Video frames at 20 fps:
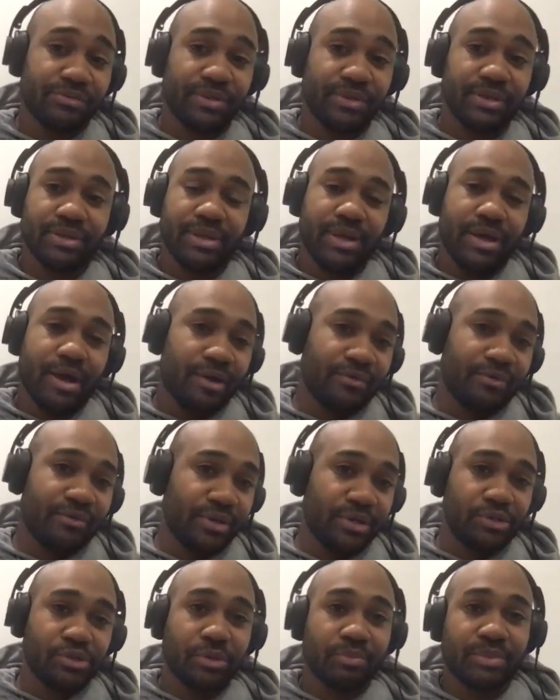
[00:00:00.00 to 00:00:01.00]
think
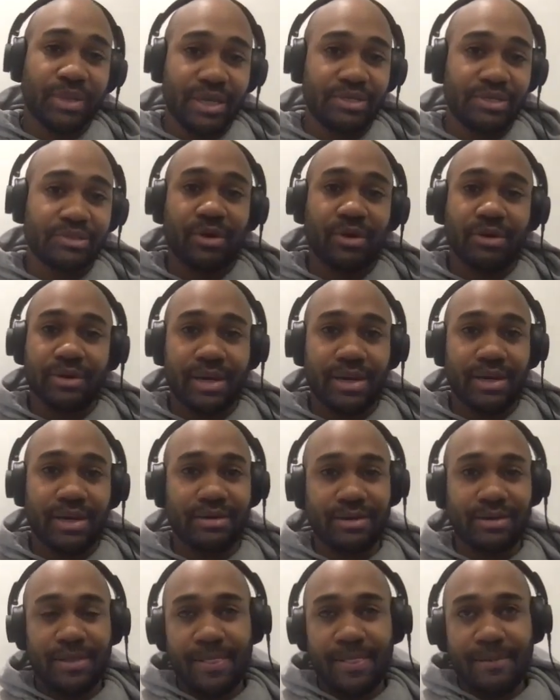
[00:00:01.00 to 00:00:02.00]
the job that he's got
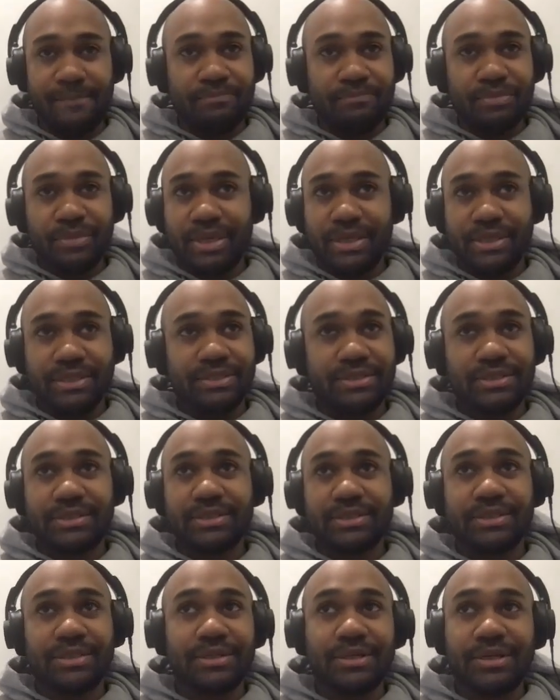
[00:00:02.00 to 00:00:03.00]
now
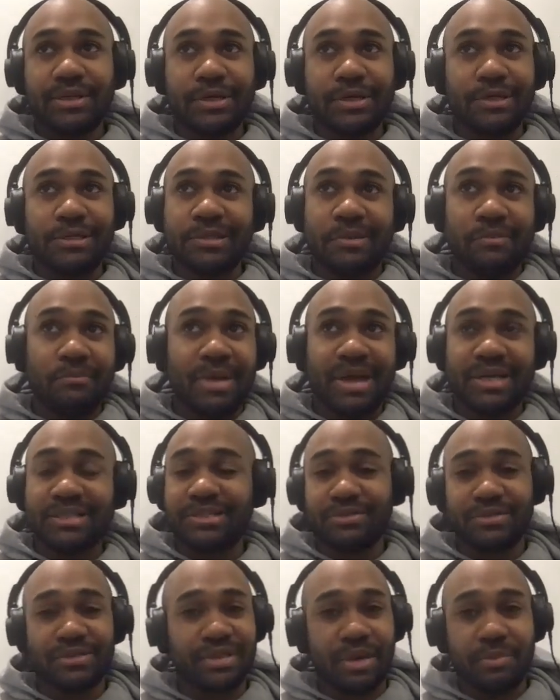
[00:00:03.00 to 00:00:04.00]
is a
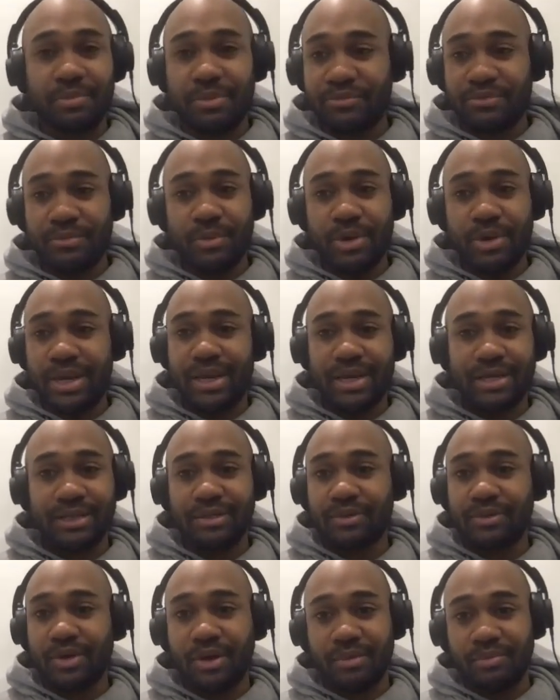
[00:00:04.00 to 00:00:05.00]
massive step up from what he had
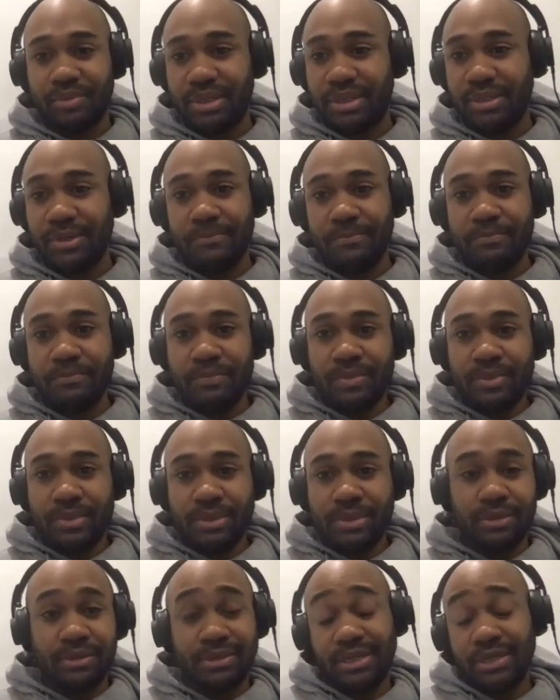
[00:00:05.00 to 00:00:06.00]
at Derby.
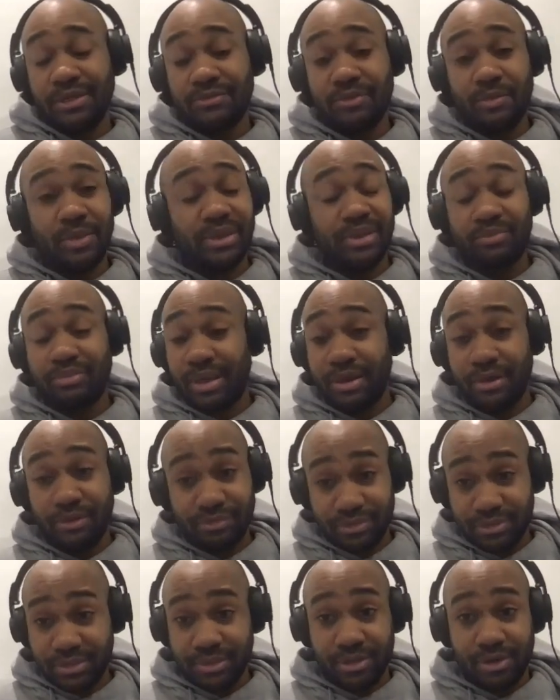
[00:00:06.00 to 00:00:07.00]
He didn't even win the
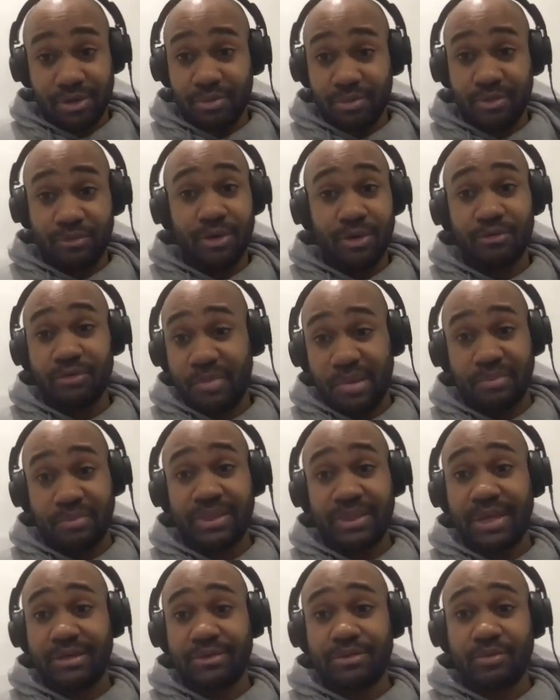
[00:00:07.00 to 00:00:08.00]
playoffs at Derby. You've got to
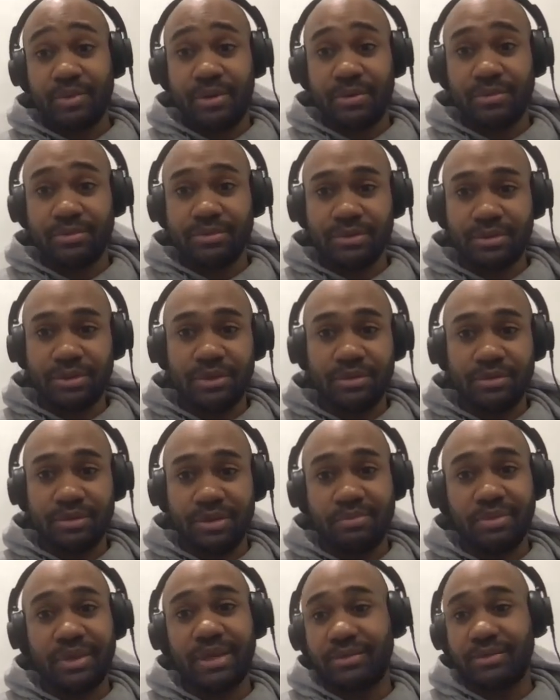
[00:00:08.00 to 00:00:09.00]
remember that as well. They
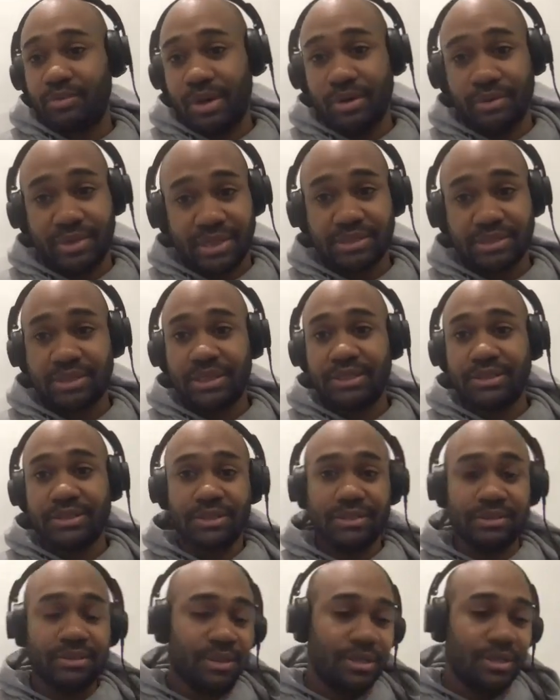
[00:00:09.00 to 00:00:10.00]
played well that
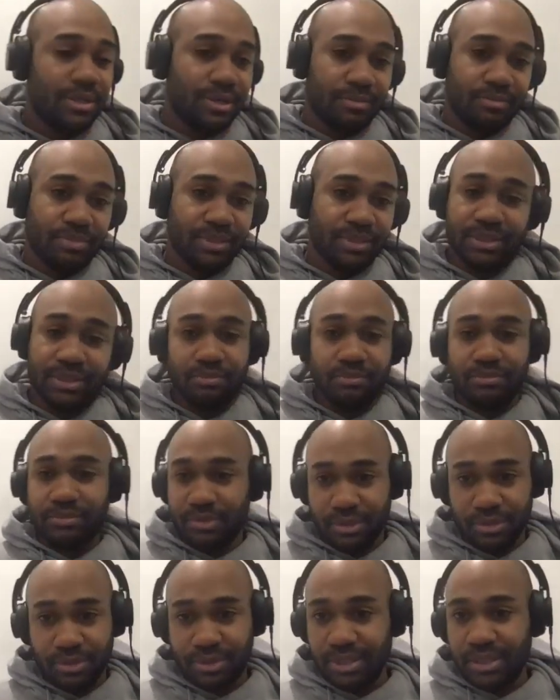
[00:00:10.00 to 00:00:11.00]
season, but they
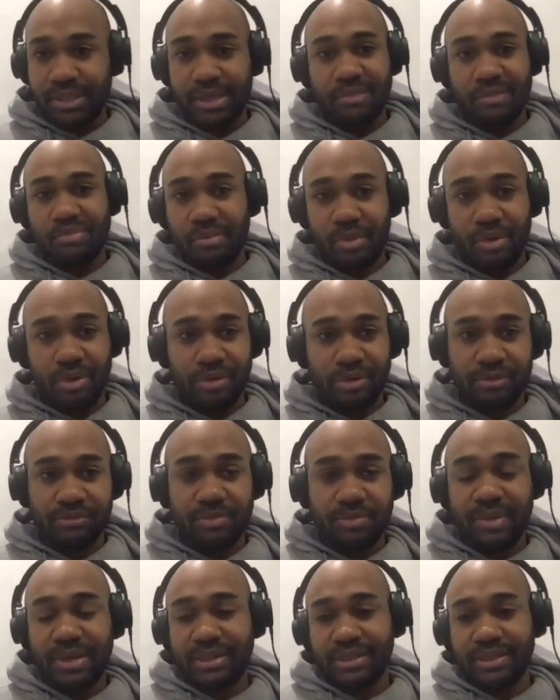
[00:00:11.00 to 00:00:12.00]
didn't get promoted off
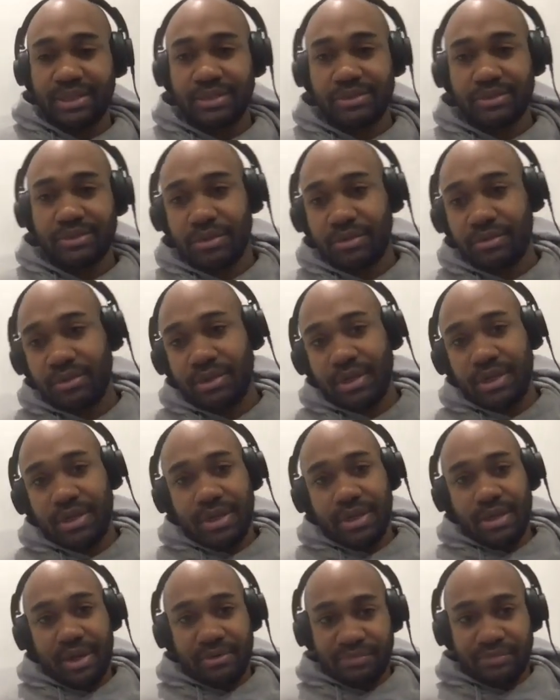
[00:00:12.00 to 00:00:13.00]
the back of that. So
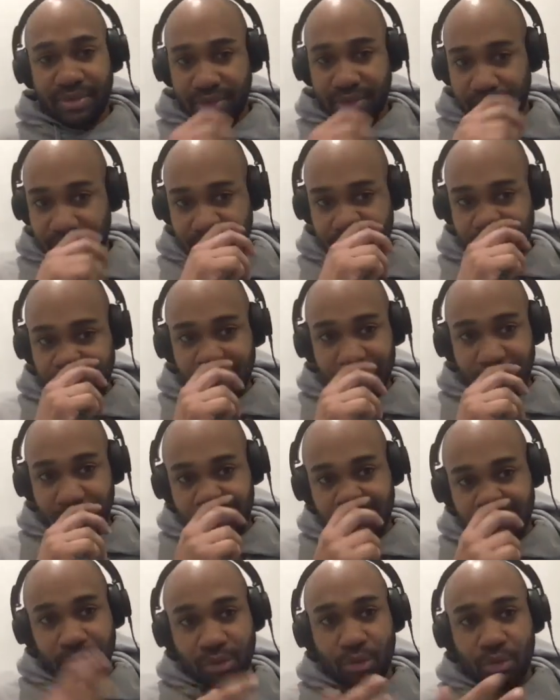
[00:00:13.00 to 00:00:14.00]
I think
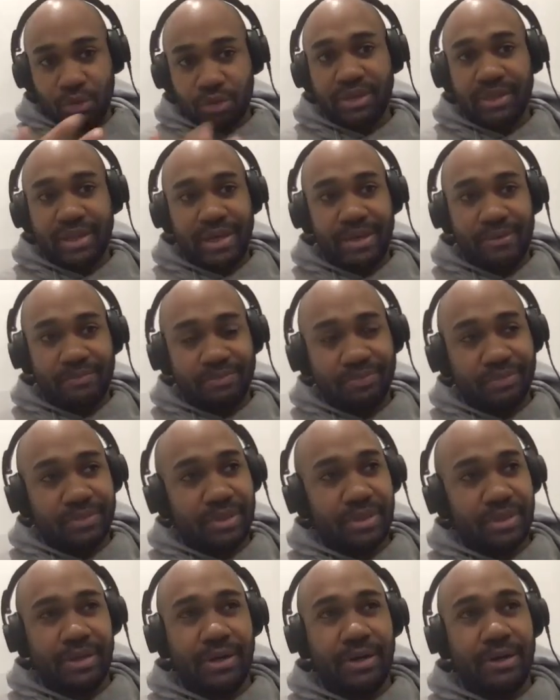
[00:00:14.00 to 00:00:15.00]
you got to look at that.
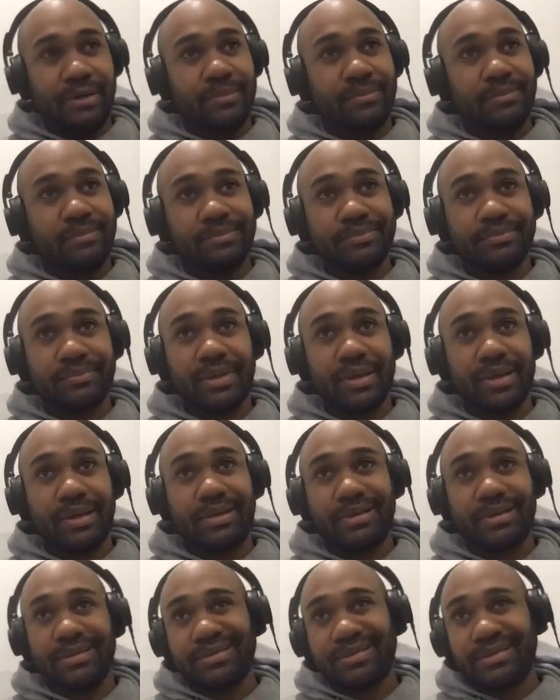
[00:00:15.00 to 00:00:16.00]

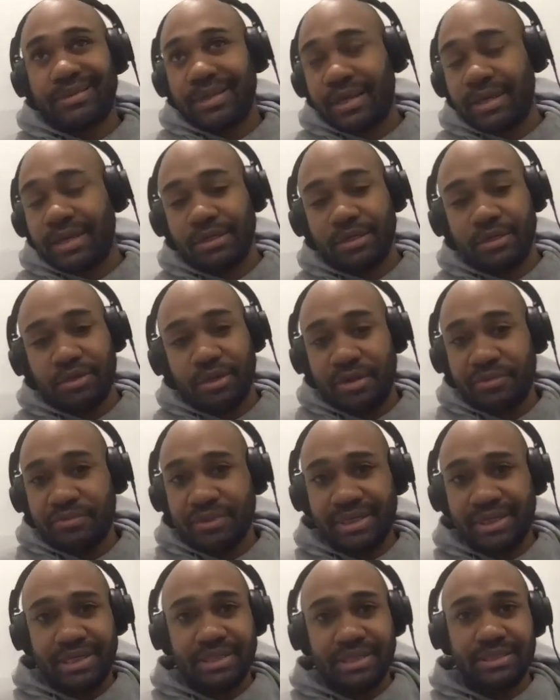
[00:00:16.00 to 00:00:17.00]
I
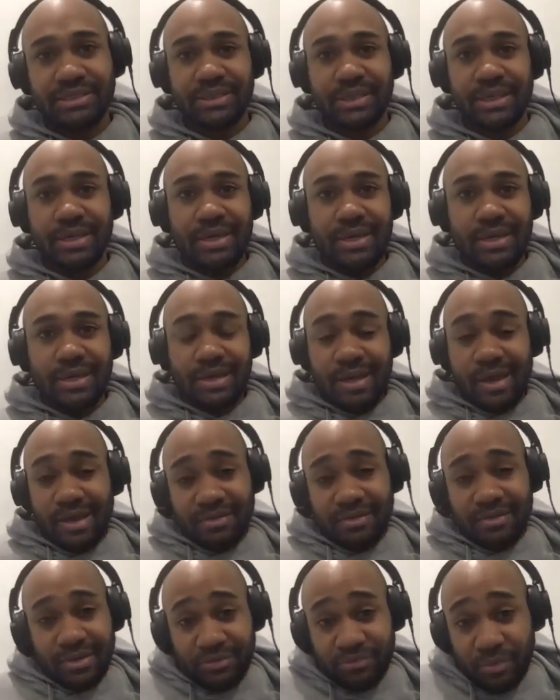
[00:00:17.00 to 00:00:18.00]
think
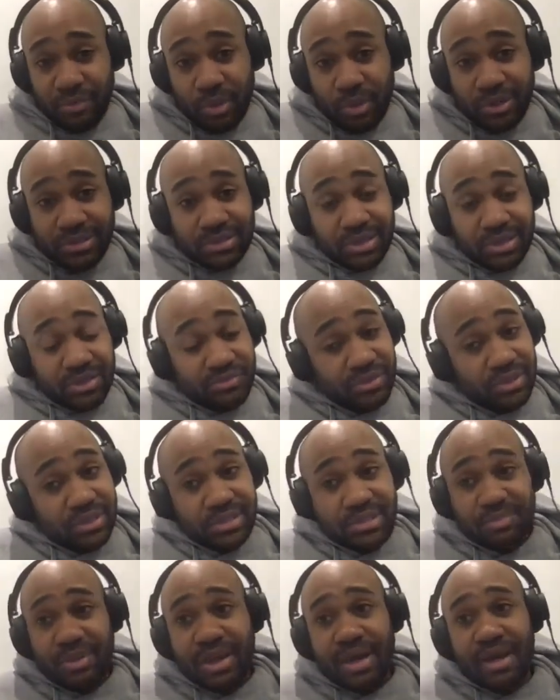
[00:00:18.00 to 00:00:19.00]
if I'm honest, I think
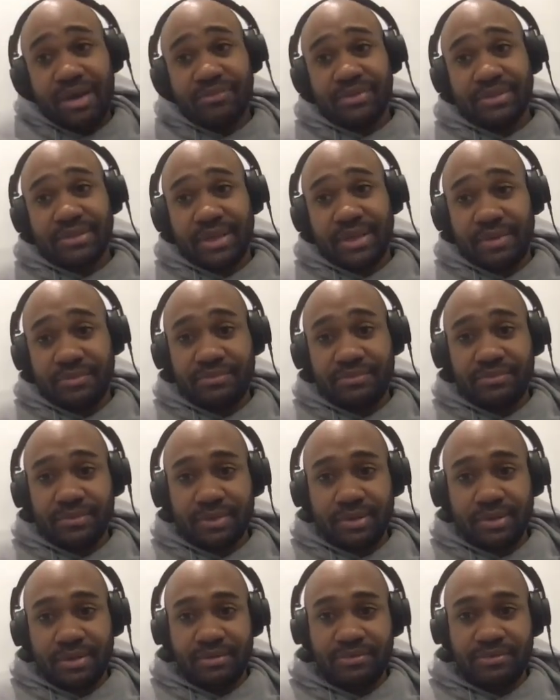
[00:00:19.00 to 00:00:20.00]
he's a bit out of his depth.
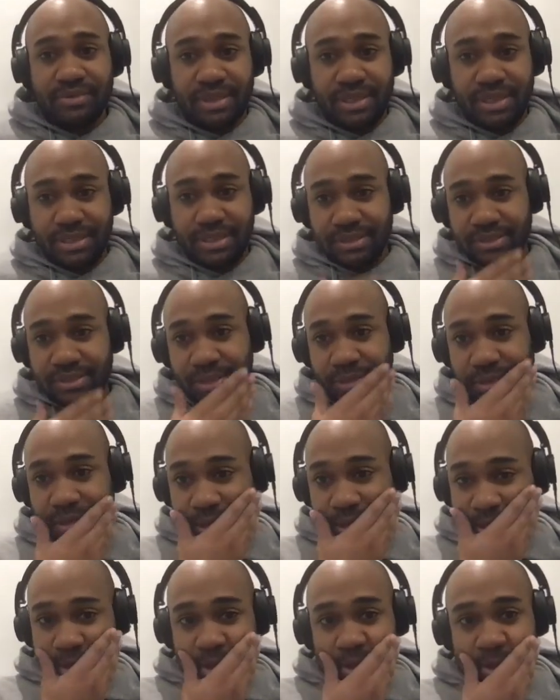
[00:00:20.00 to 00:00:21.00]
I think he's,
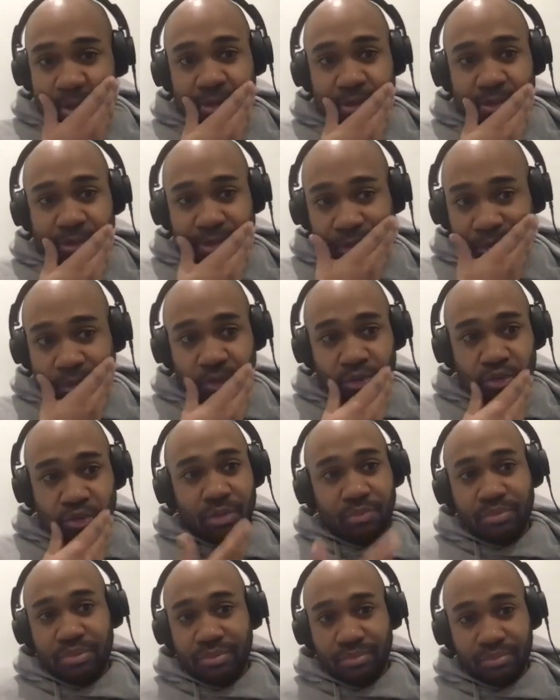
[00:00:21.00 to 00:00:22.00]
he got the
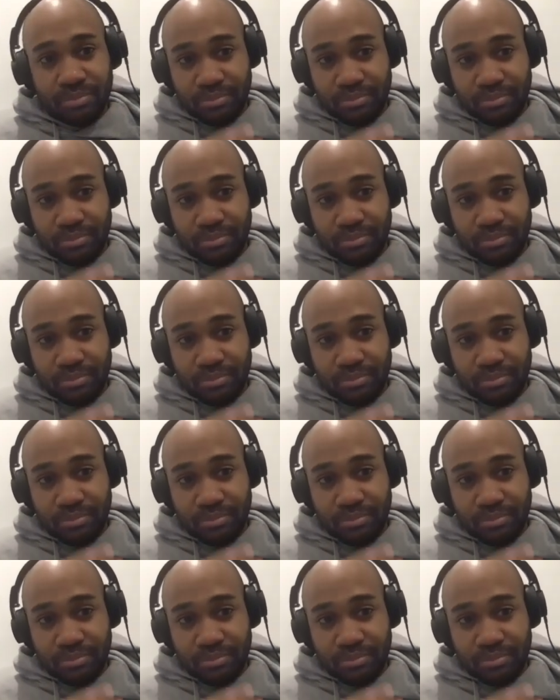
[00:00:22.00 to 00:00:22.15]
job